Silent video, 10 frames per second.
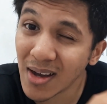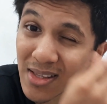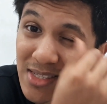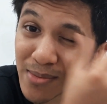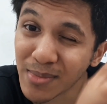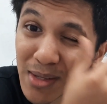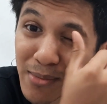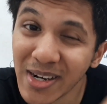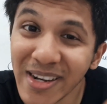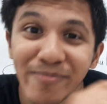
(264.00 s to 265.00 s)
something in
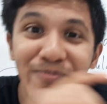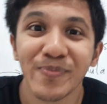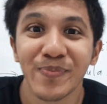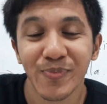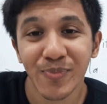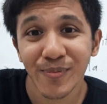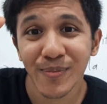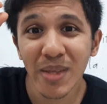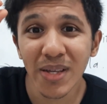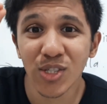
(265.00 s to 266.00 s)
my...
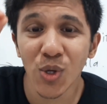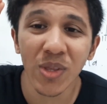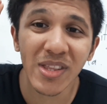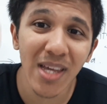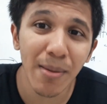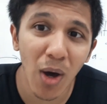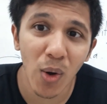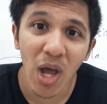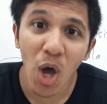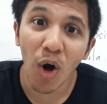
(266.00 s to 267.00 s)
So the thing
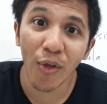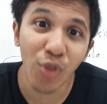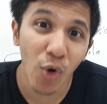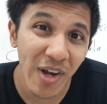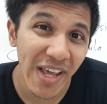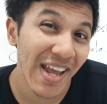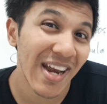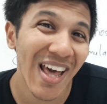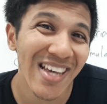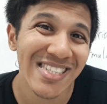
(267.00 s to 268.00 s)
about authority
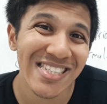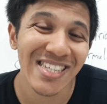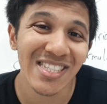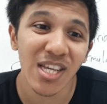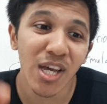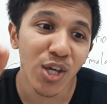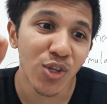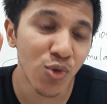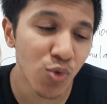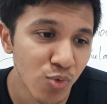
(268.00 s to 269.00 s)
headlines is
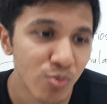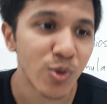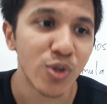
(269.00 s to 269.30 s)
you